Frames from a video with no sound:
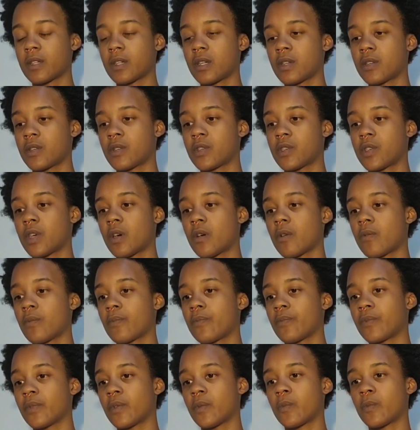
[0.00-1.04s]
So
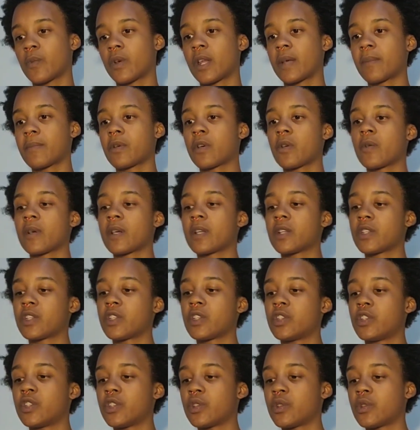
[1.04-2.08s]
what I'm going
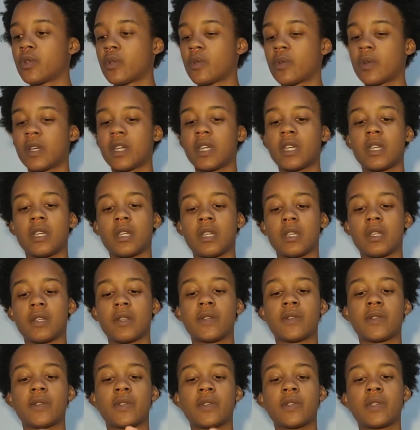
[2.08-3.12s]
to do
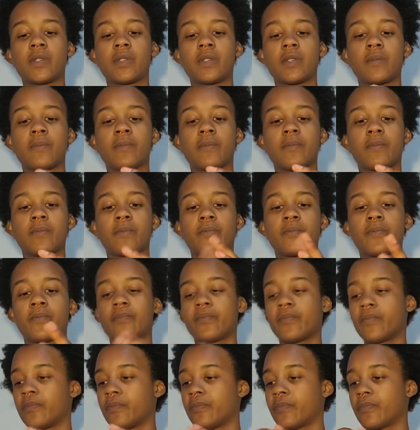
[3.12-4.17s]
is
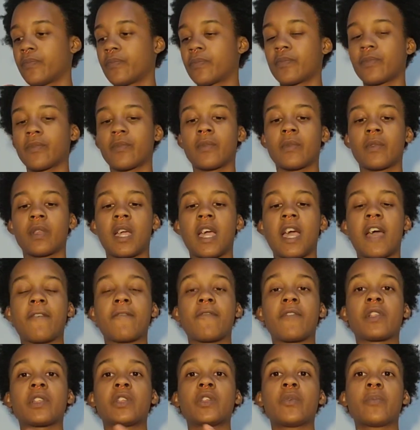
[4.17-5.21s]
have
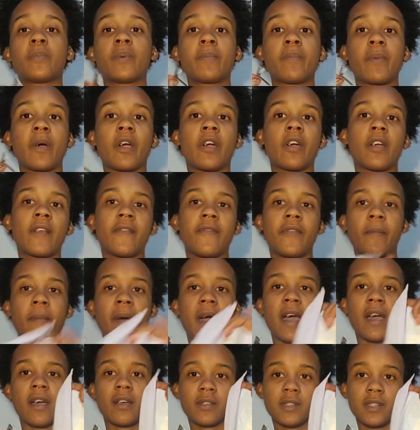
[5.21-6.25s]
the loopy part in the
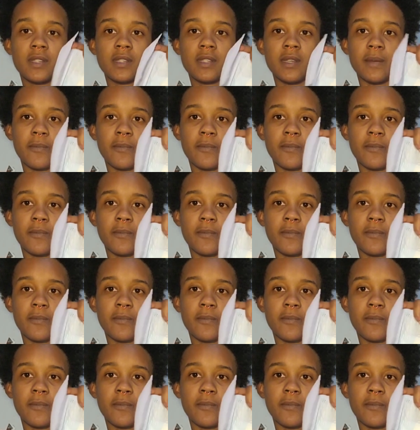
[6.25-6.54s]
back since I'm